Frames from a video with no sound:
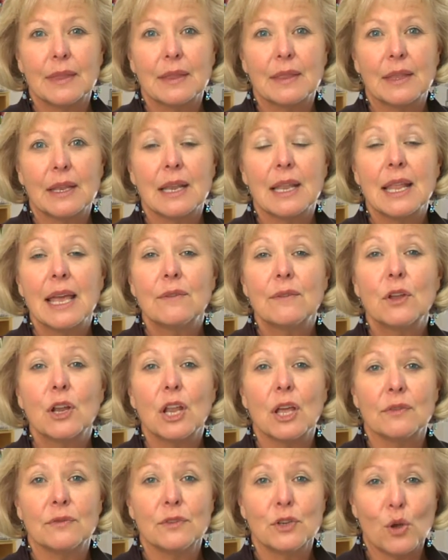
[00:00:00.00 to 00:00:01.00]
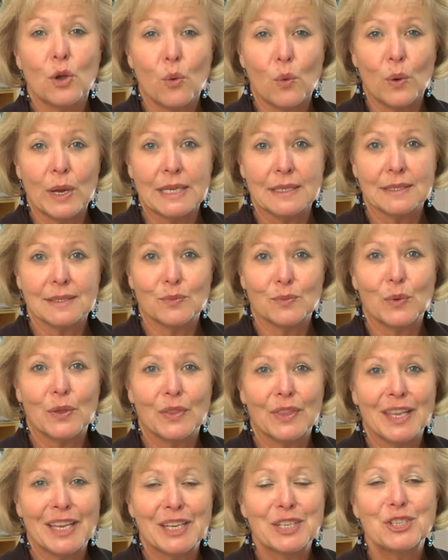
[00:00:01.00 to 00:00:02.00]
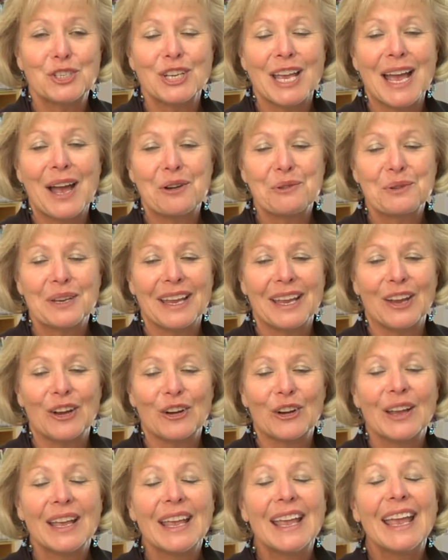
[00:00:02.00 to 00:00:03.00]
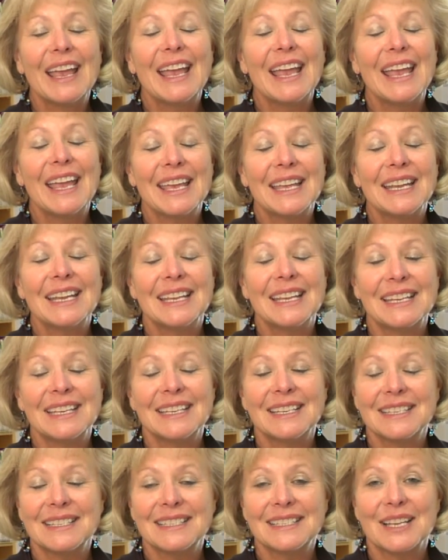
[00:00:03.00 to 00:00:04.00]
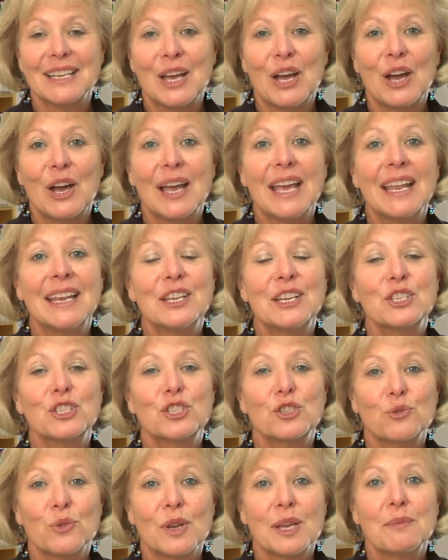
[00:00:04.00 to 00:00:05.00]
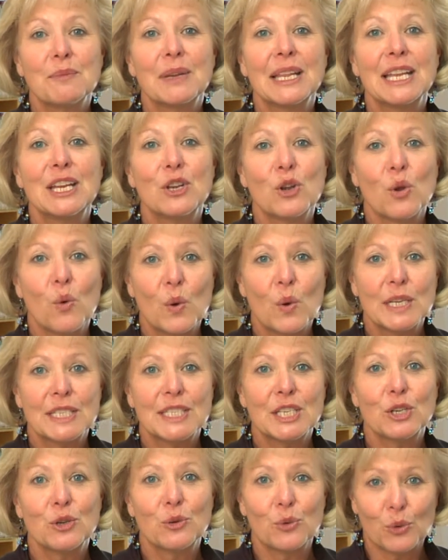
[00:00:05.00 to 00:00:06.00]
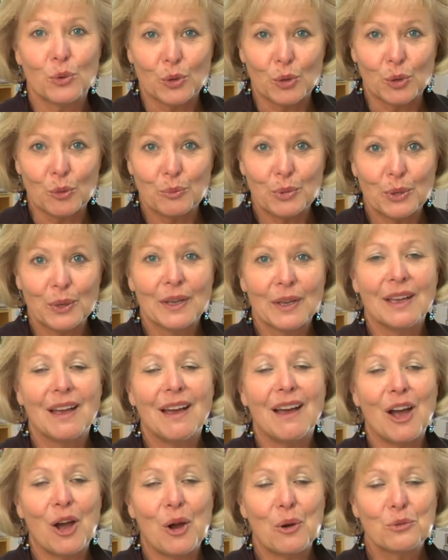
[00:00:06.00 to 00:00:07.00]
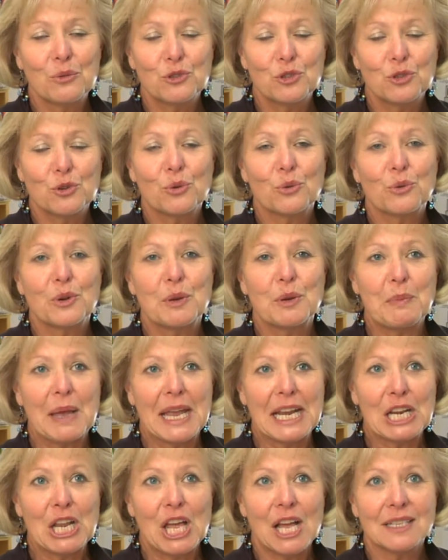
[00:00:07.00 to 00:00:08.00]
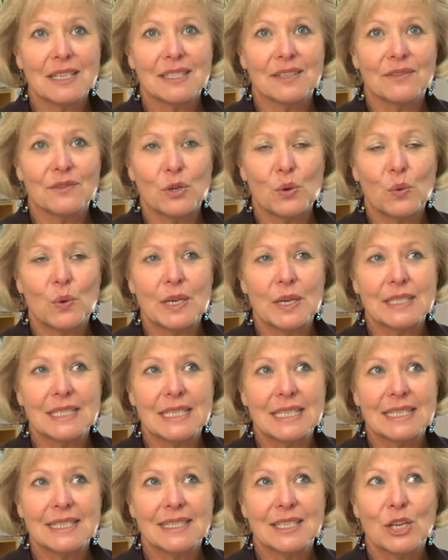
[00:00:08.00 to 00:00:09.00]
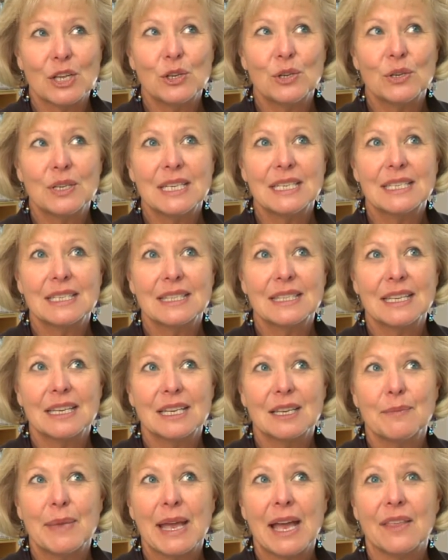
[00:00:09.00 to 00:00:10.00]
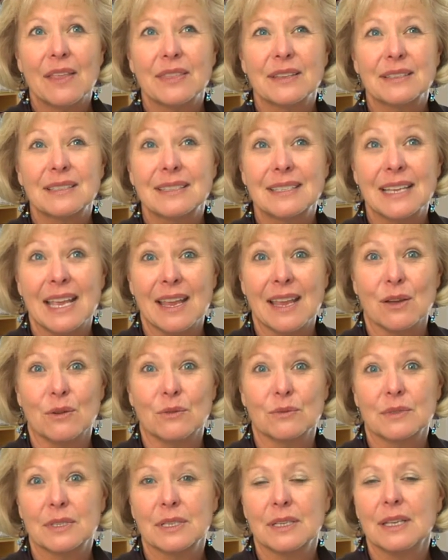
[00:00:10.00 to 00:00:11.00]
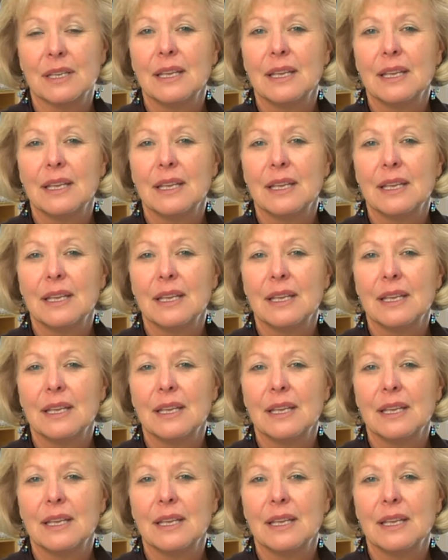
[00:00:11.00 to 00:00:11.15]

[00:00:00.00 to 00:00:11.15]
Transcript: level of noise within childcare. It is an extremely noisy group. All children make lots of noise, and so you need to think about the sound